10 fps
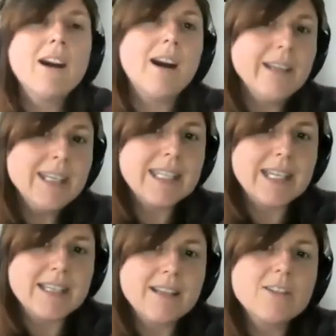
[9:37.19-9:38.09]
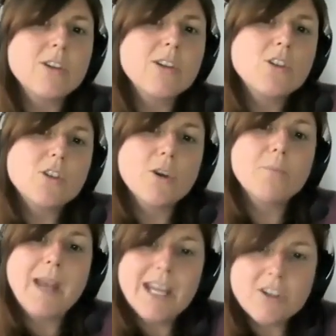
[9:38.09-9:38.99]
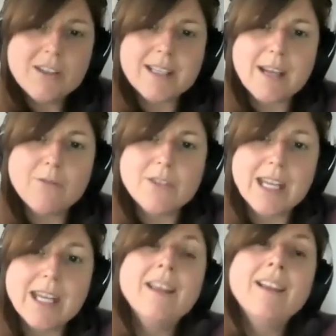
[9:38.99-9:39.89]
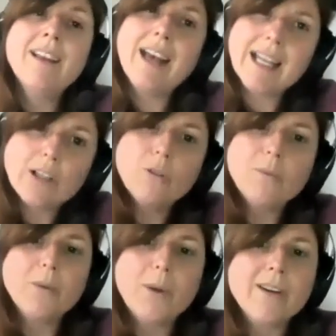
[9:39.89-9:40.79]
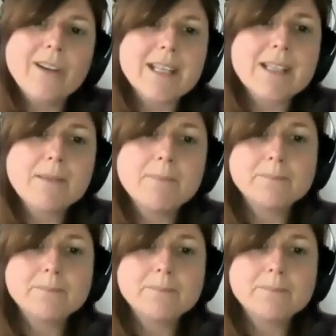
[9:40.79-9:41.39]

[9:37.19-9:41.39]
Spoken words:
are needed to ensure patient safety and global awareness.